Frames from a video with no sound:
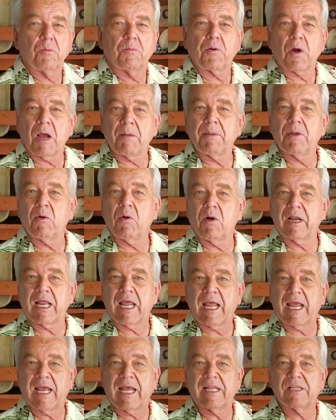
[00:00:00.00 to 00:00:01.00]
probably want to
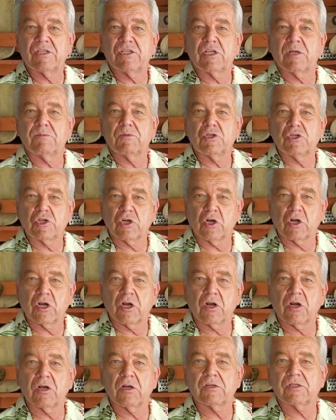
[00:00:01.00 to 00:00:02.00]
add some
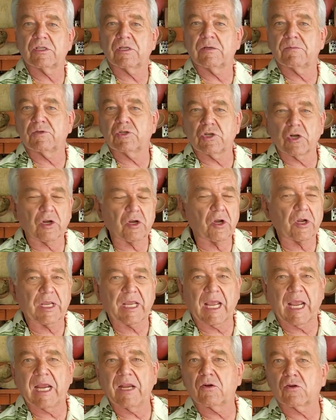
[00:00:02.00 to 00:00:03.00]
sugar
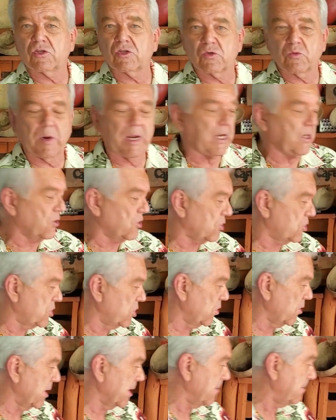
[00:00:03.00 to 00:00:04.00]
cane or sweetener
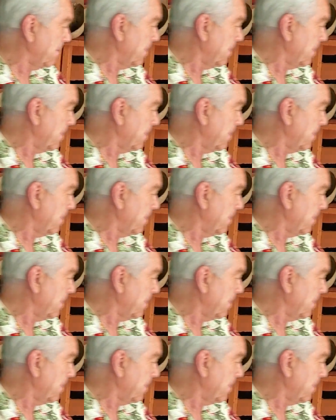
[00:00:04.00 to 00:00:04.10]
to it.